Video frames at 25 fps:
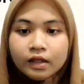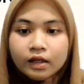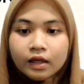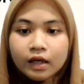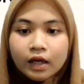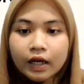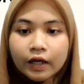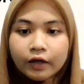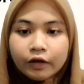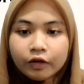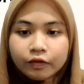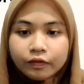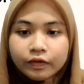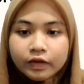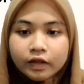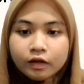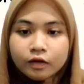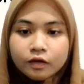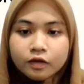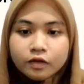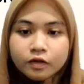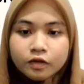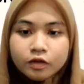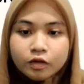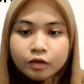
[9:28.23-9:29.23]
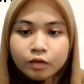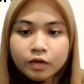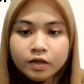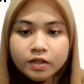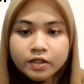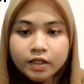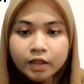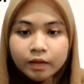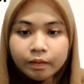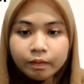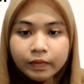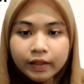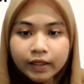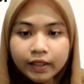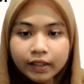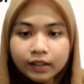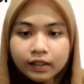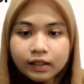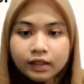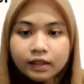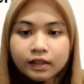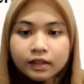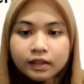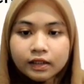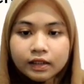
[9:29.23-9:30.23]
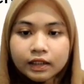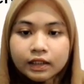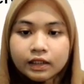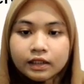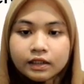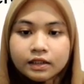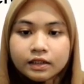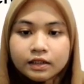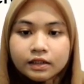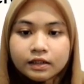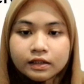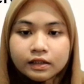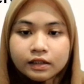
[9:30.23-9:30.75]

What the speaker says: ANOVA also was applied in the